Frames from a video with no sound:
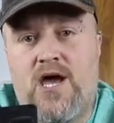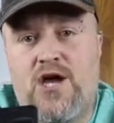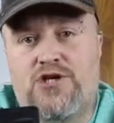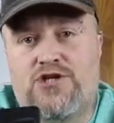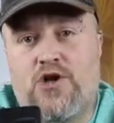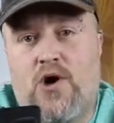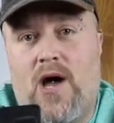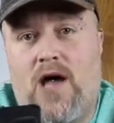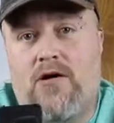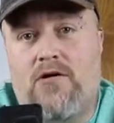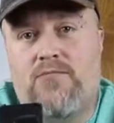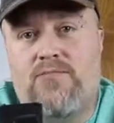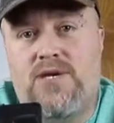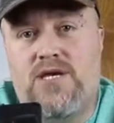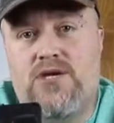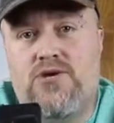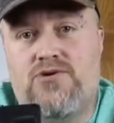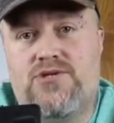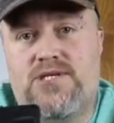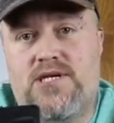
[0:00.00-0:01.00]
so I will be
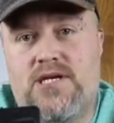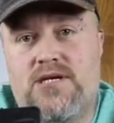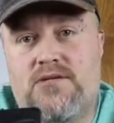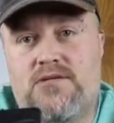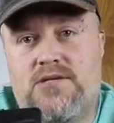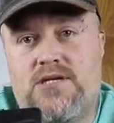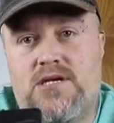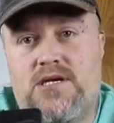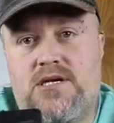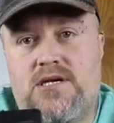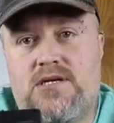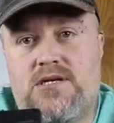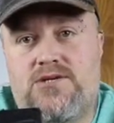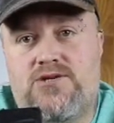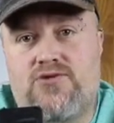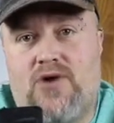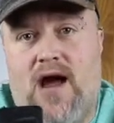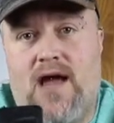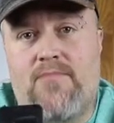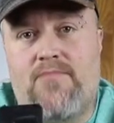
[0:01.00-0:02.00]
using the
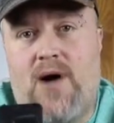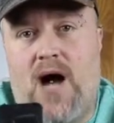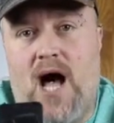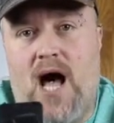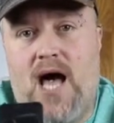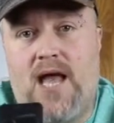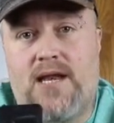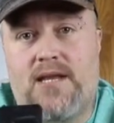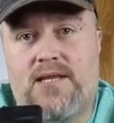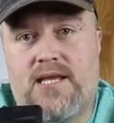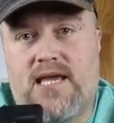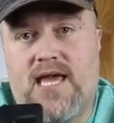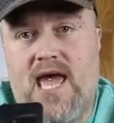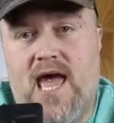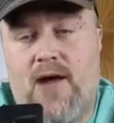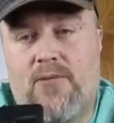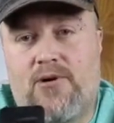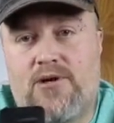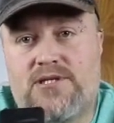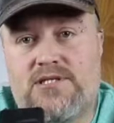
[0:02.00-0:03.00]
tripod and the
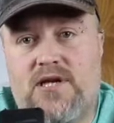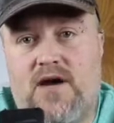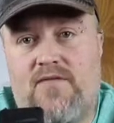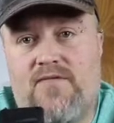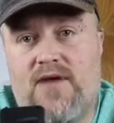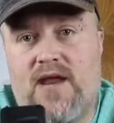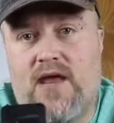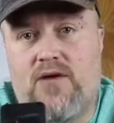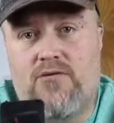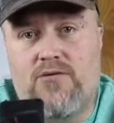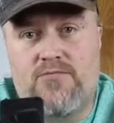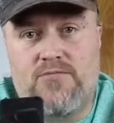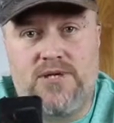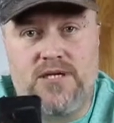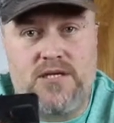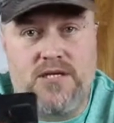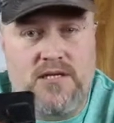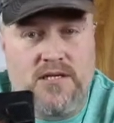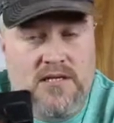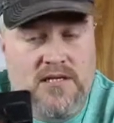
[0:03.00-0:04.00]
camera and stuff, and I will
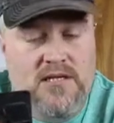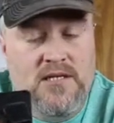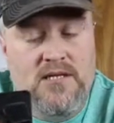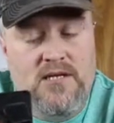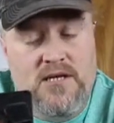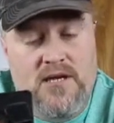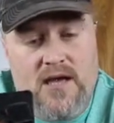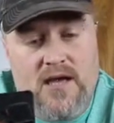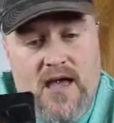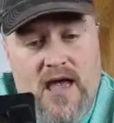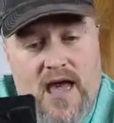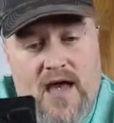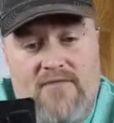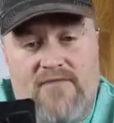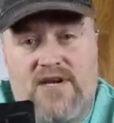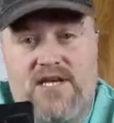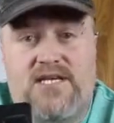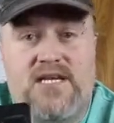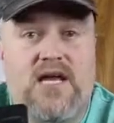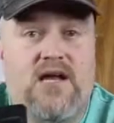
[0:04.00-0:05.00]
be
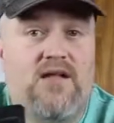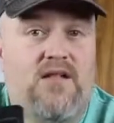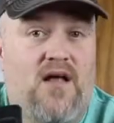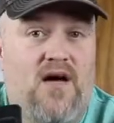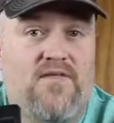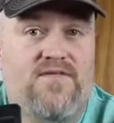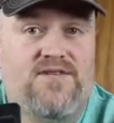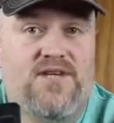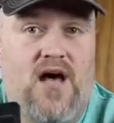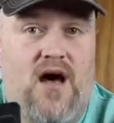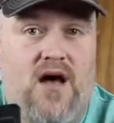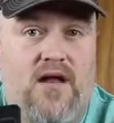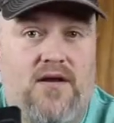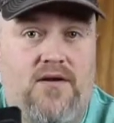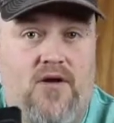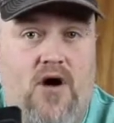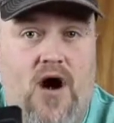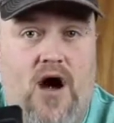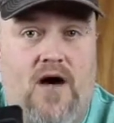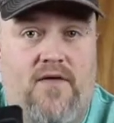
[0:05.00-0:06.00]
having to take gloves on
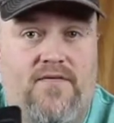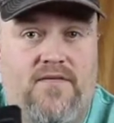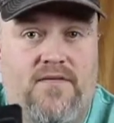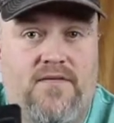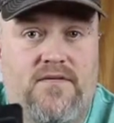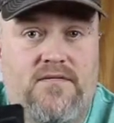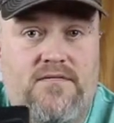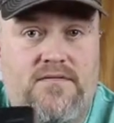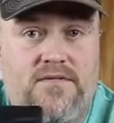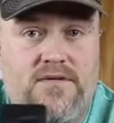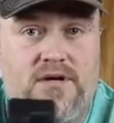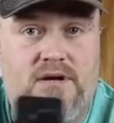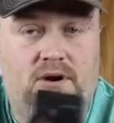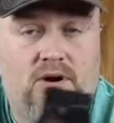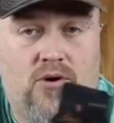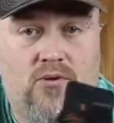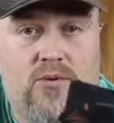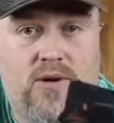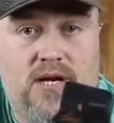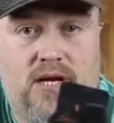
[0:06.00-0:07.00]
and off, you
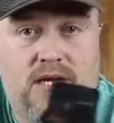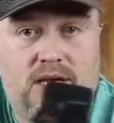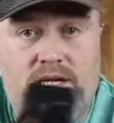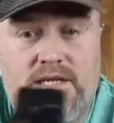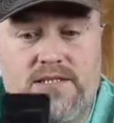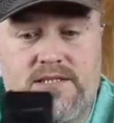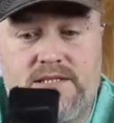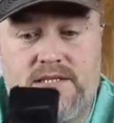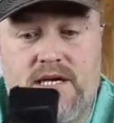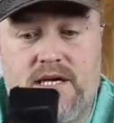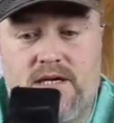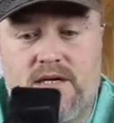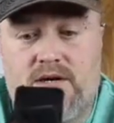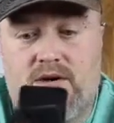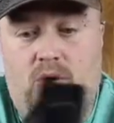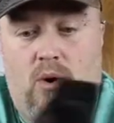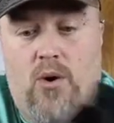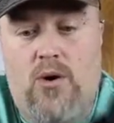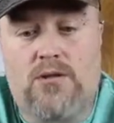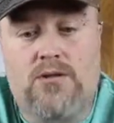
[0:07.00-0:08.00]
know, when it is getting
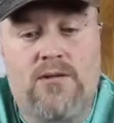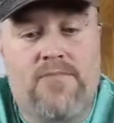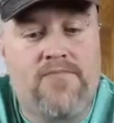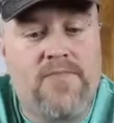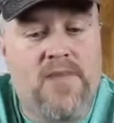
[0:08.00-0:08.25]
cold.